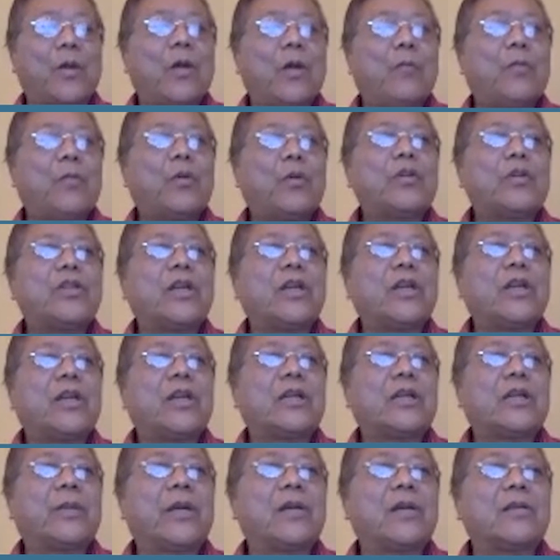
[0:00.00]
project,
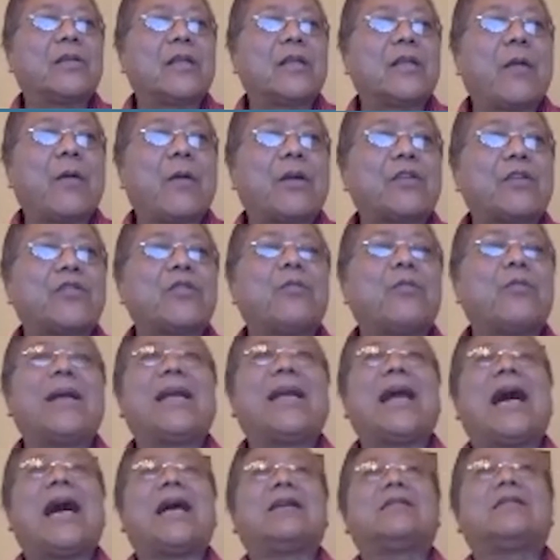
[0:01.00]
because there are so
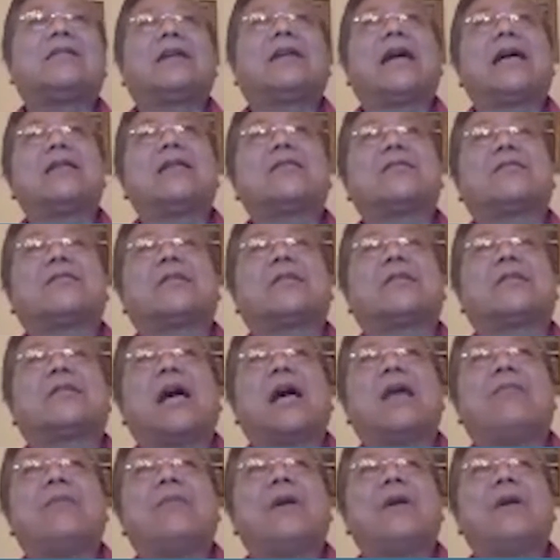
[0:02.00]
many other cancer
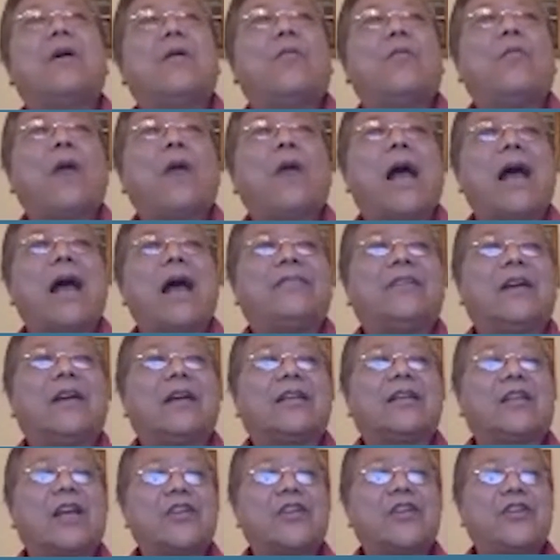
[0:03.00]
types we have
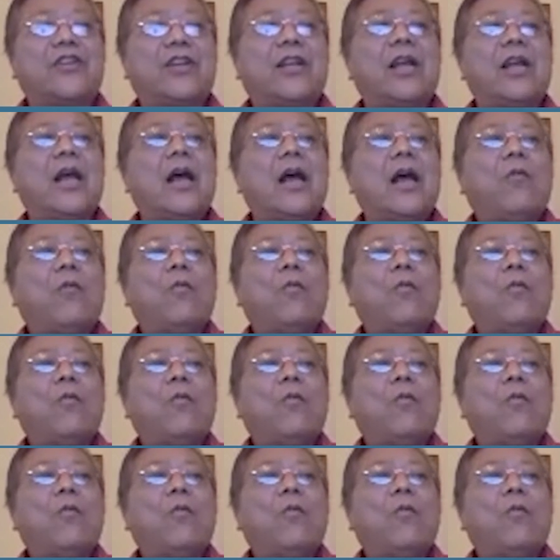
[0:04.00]
not touched it.